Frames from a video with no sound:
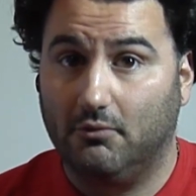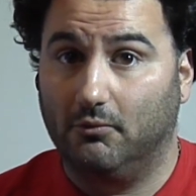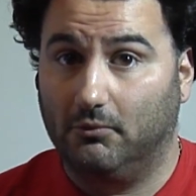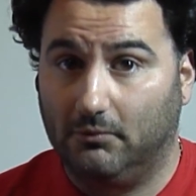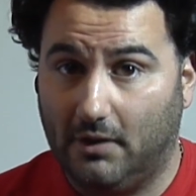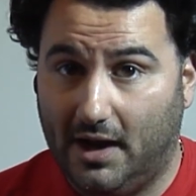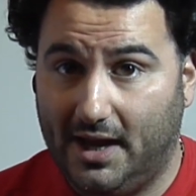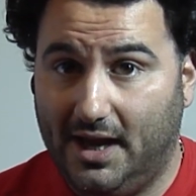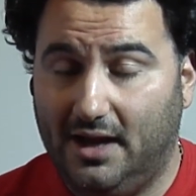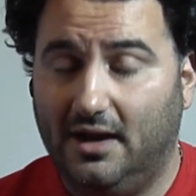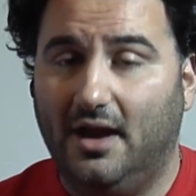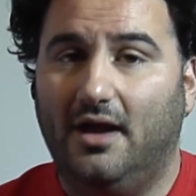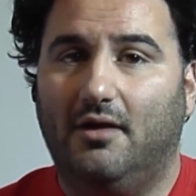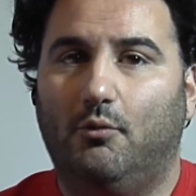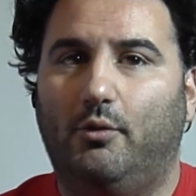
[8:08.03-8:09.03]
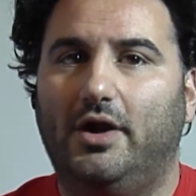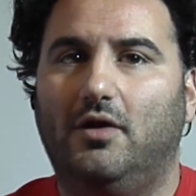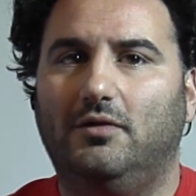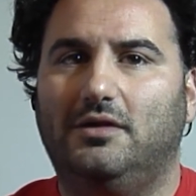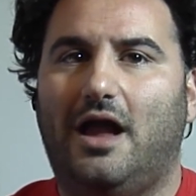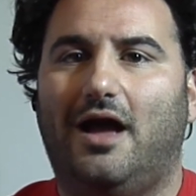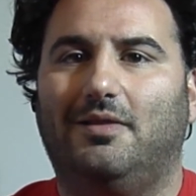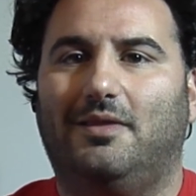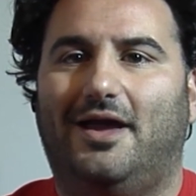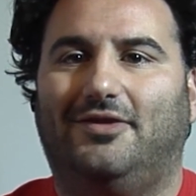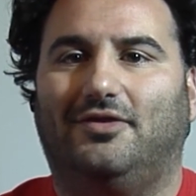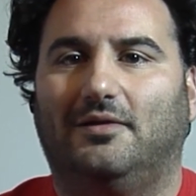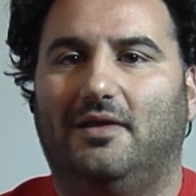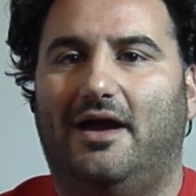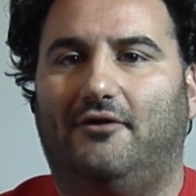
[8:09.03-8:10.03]
We don't not like
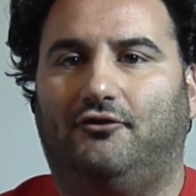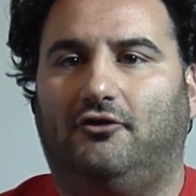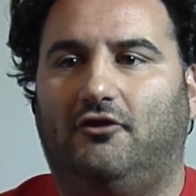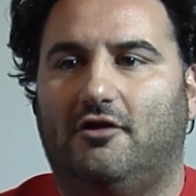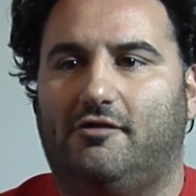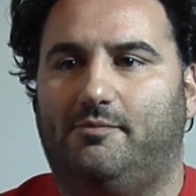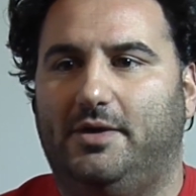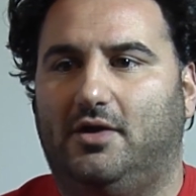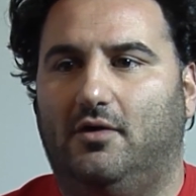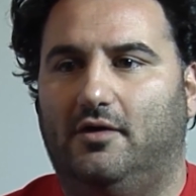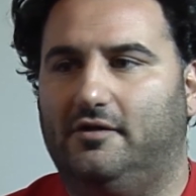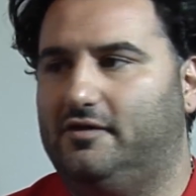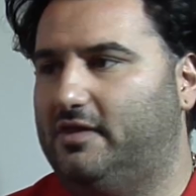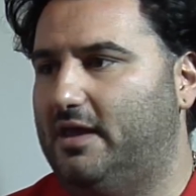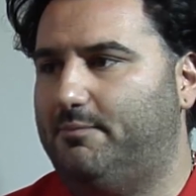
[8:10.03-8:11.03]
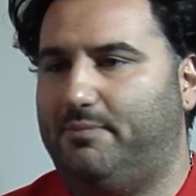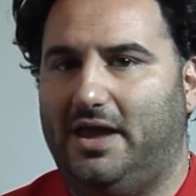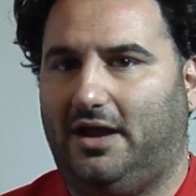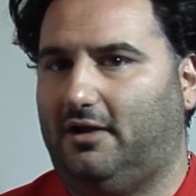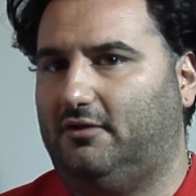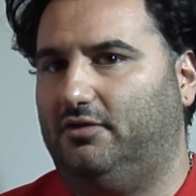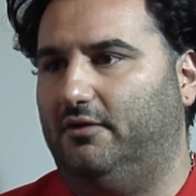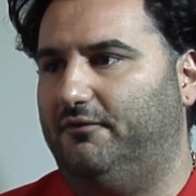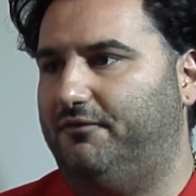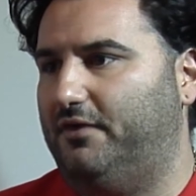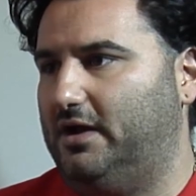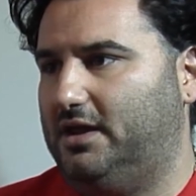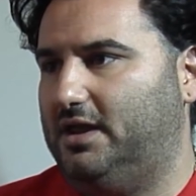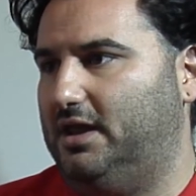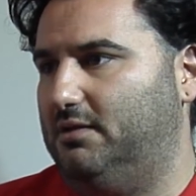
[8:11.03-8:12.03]
the left just because they picked the
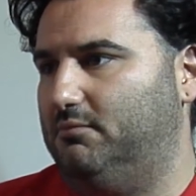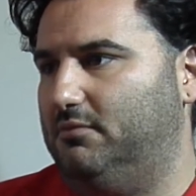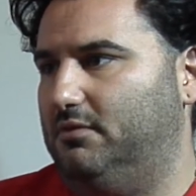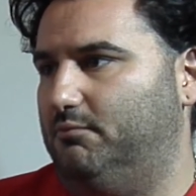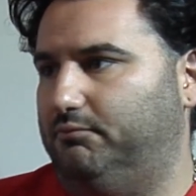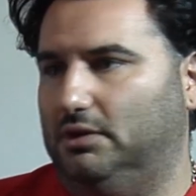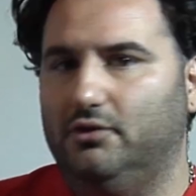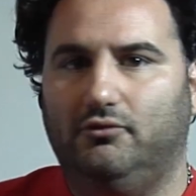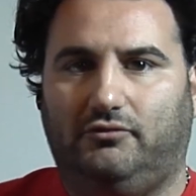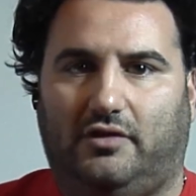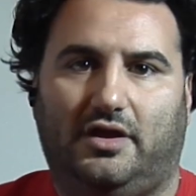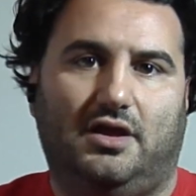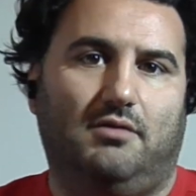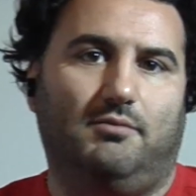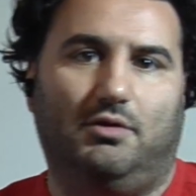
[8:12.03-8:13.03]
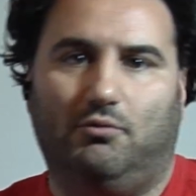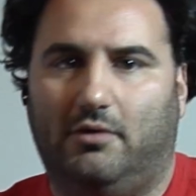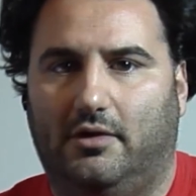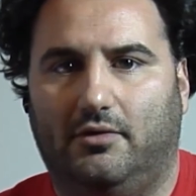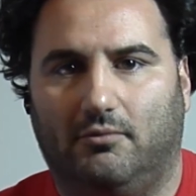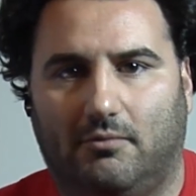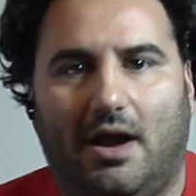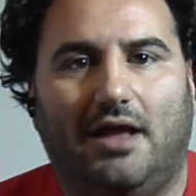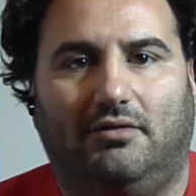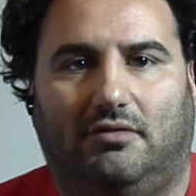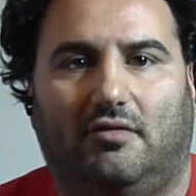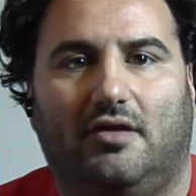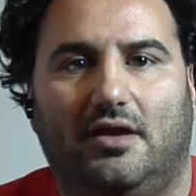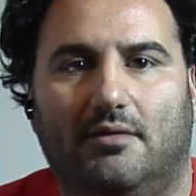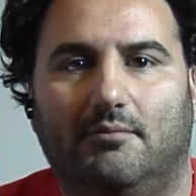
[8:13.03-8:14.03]
fucking blue team and we're the red
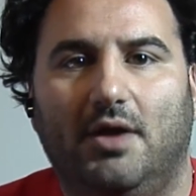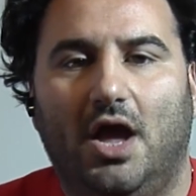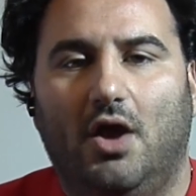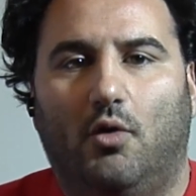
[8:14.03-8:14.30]
team.